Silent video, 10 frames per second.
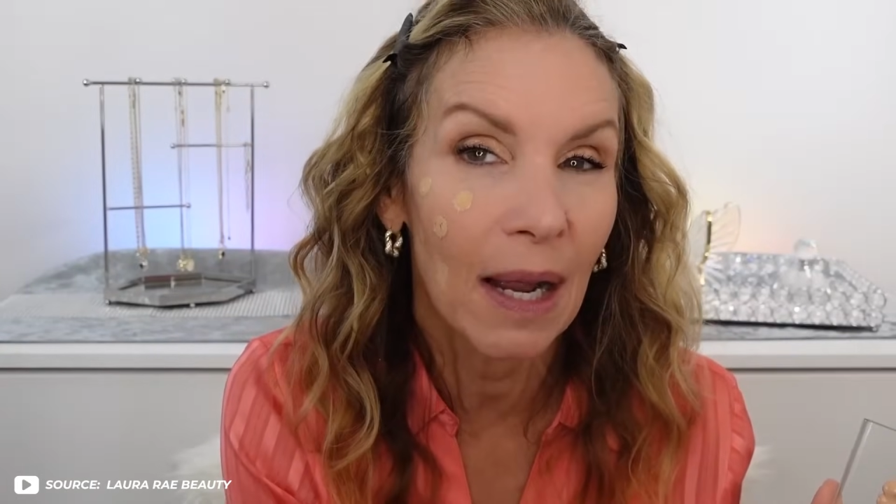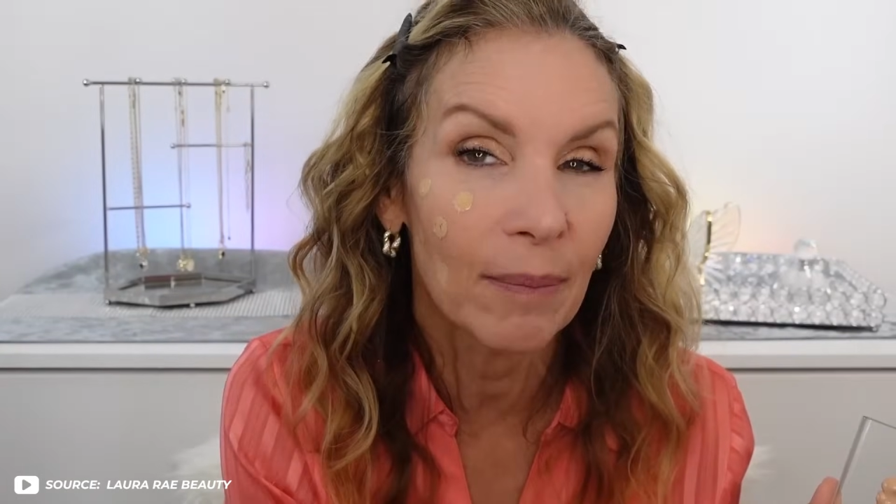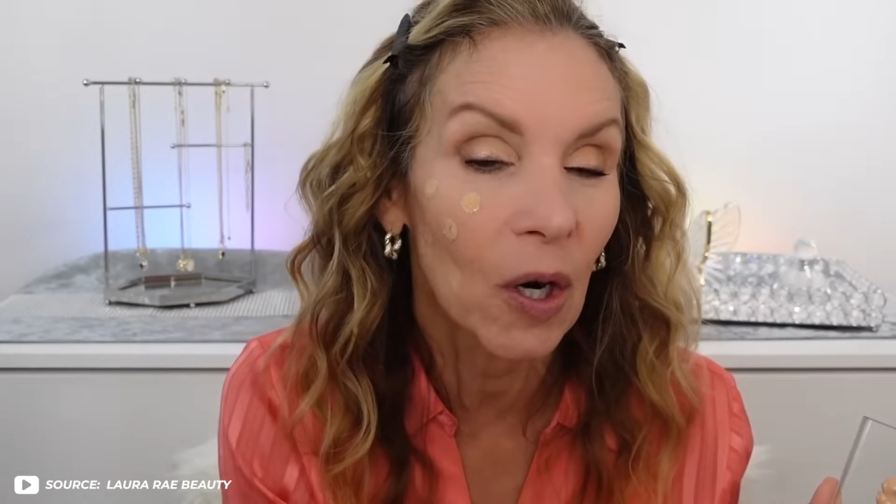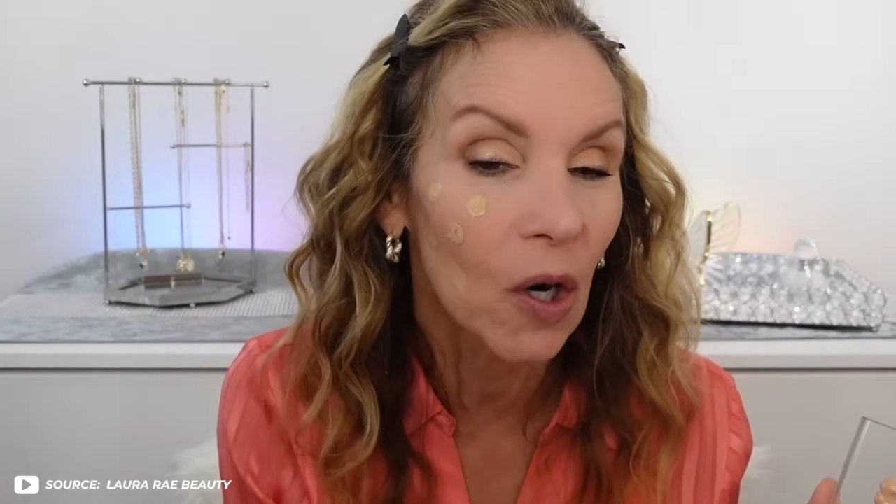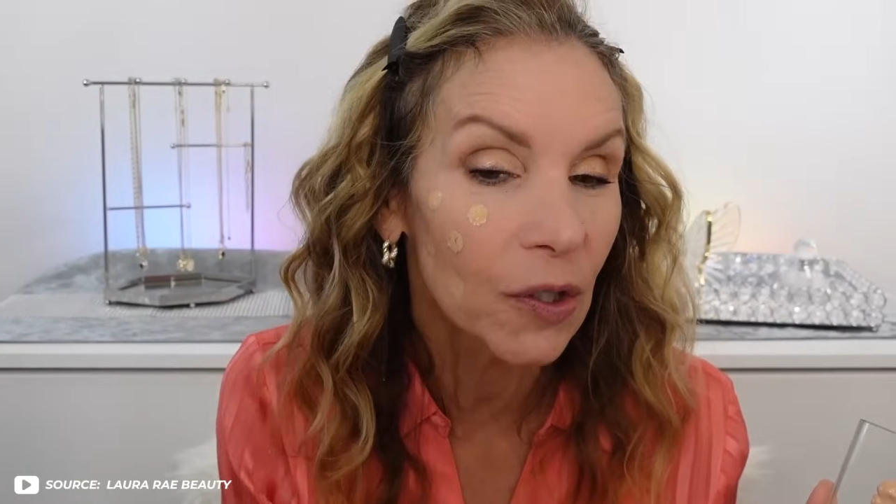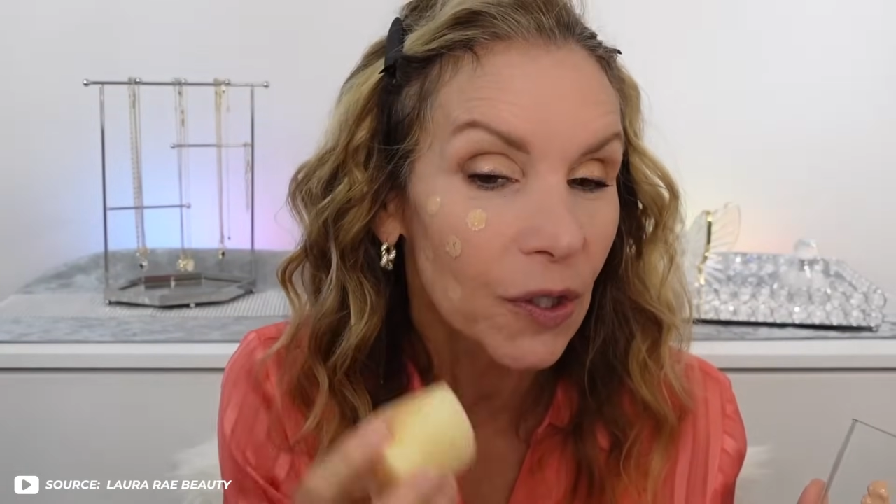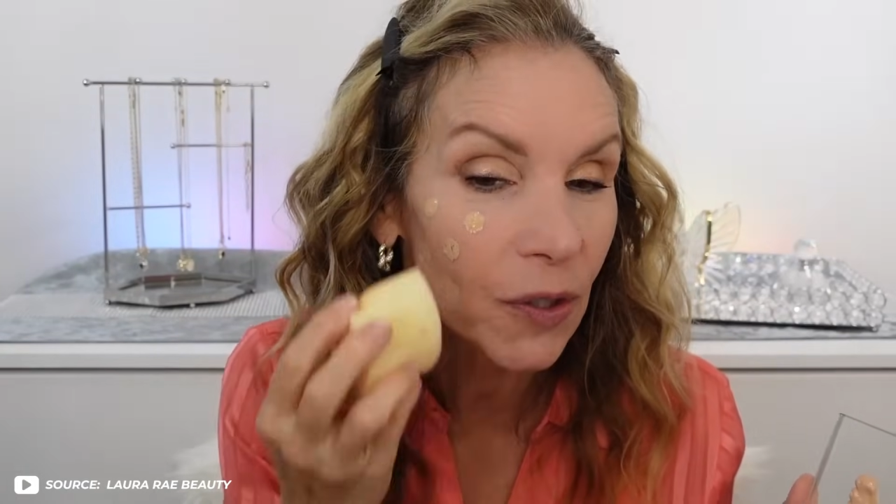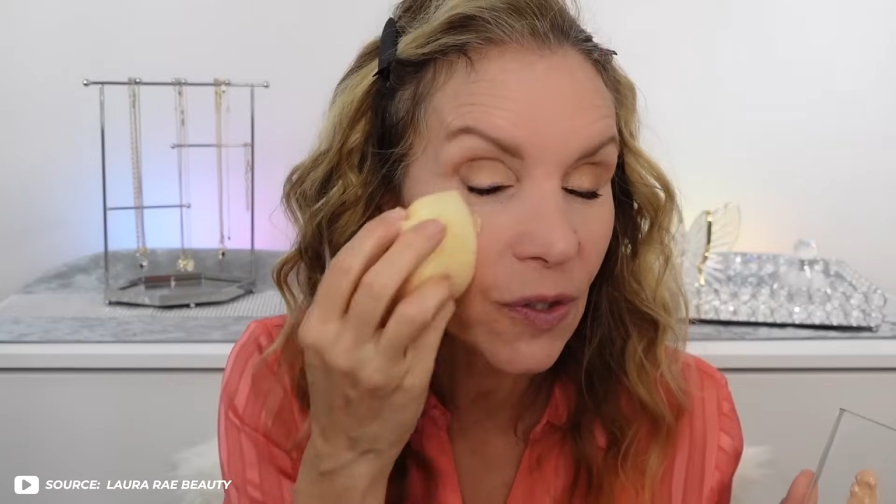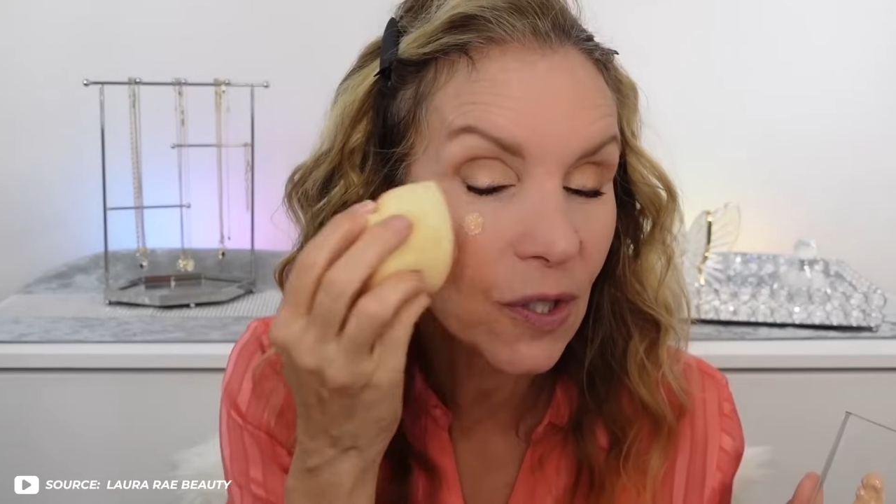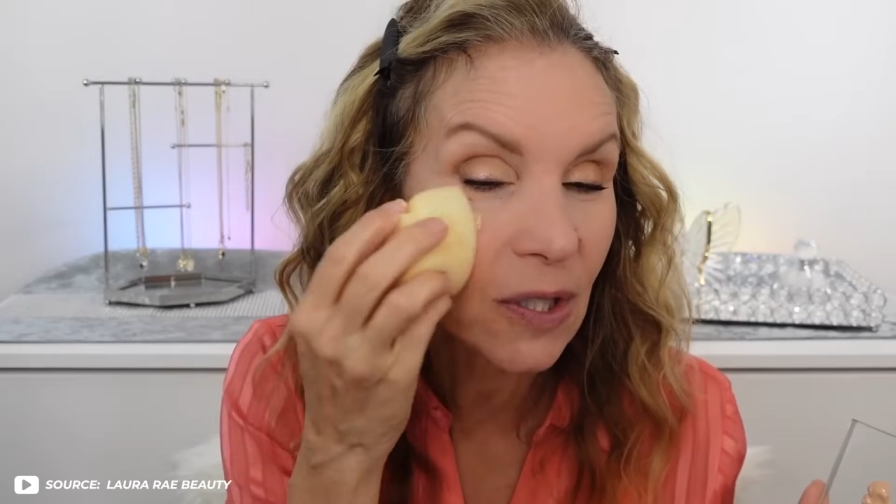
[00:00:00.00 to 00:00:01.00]
and see how
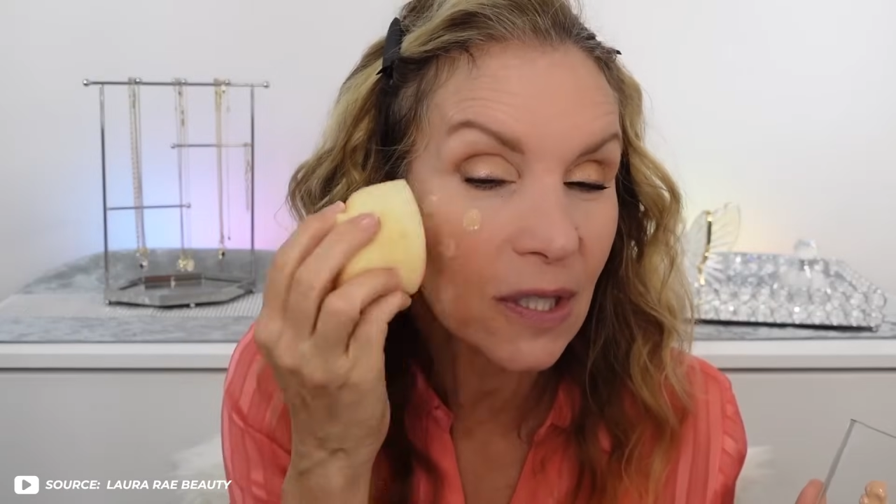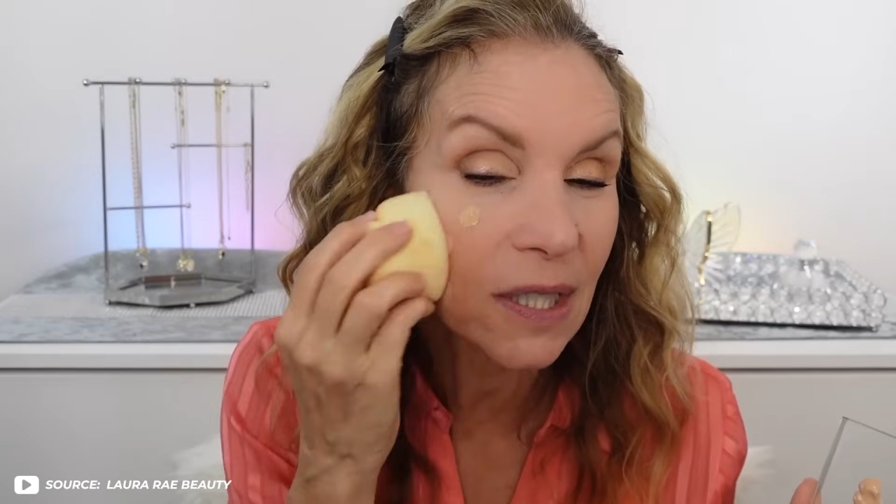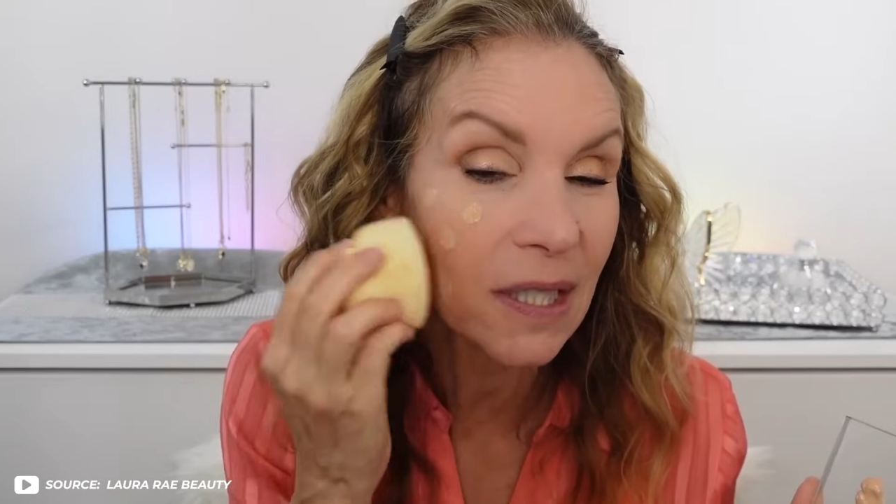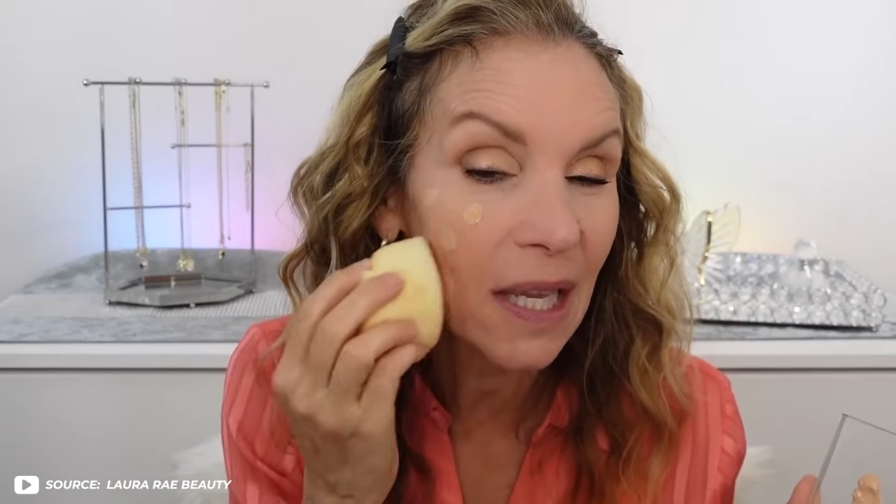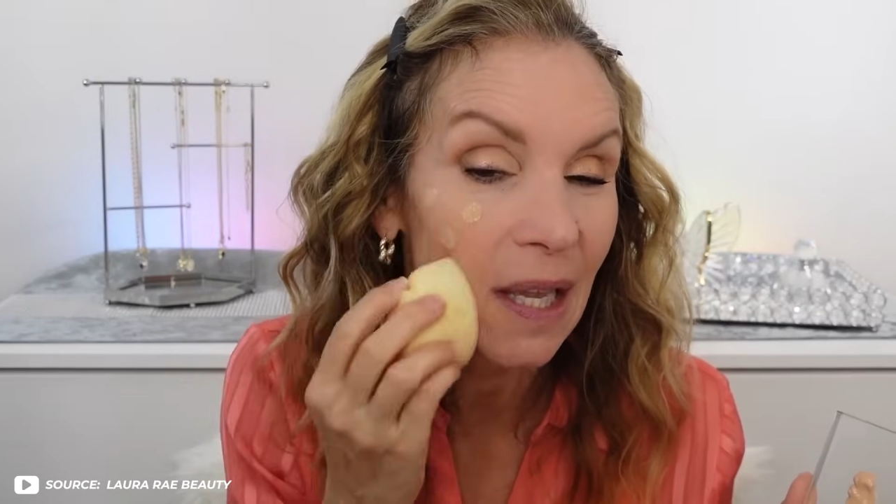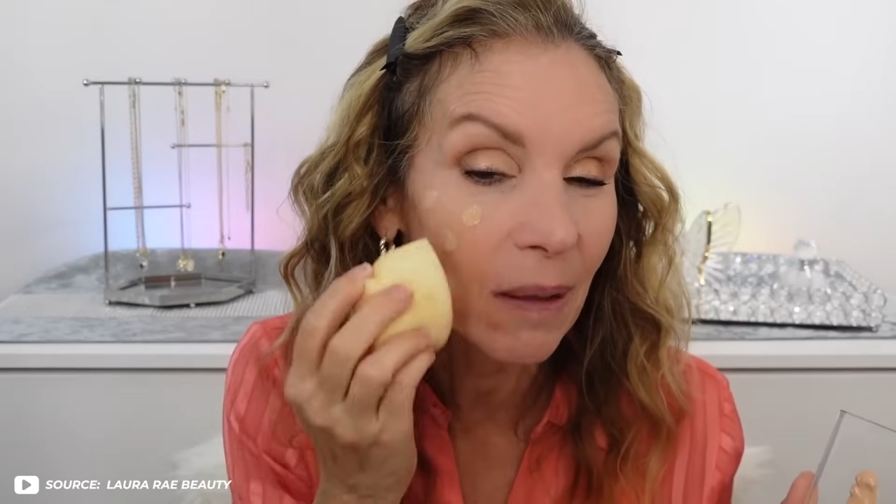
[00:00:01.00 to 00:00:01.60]
they blend.